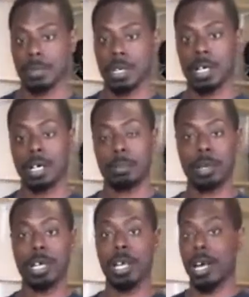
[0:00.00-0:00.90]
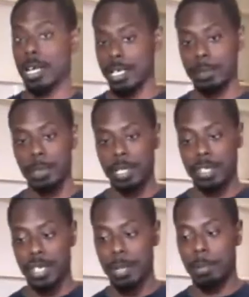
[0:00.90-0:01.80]
But I need to be in
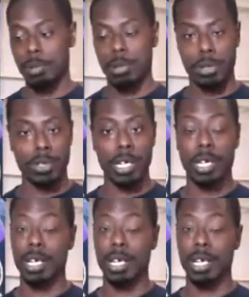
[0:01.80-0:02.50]
shape in order to do that.